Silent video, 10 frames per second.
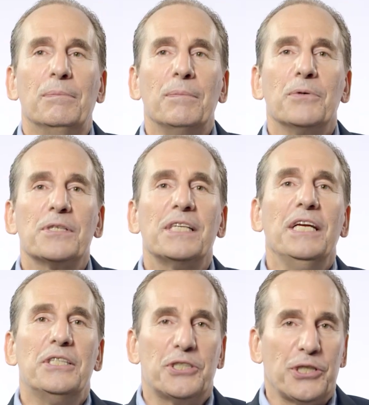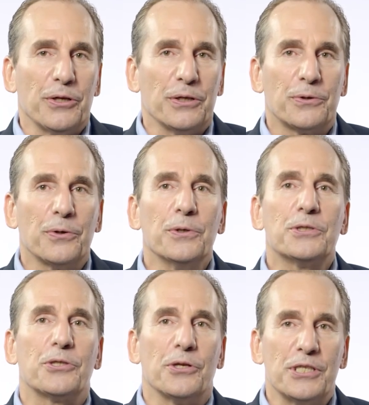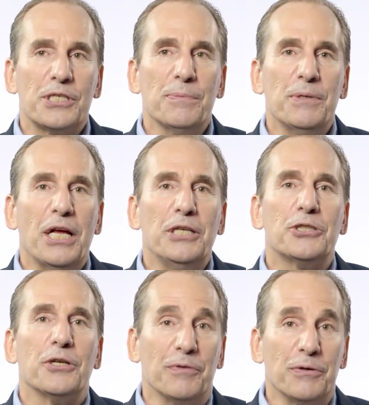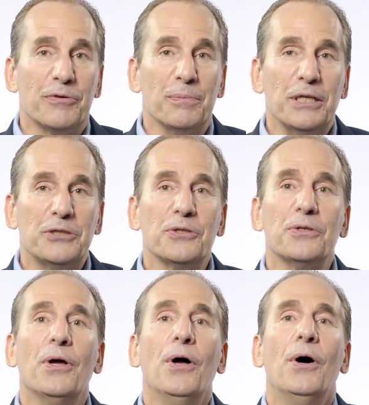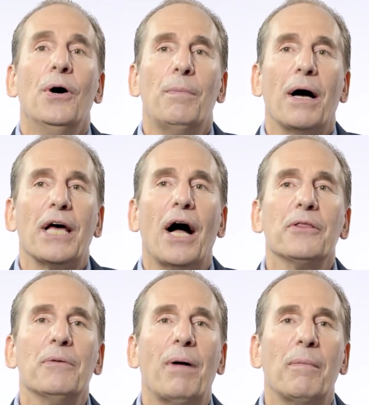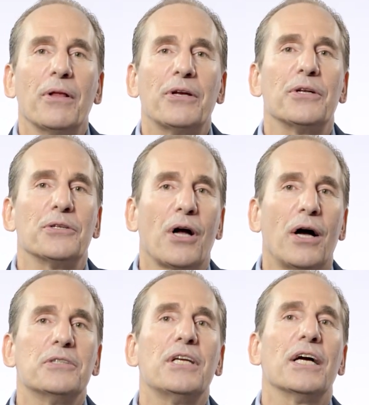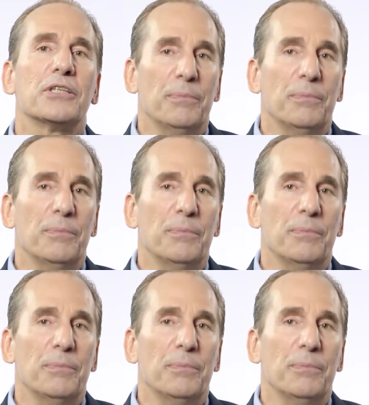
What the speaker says: member states shall encourage the dissemination of information about how the public can contact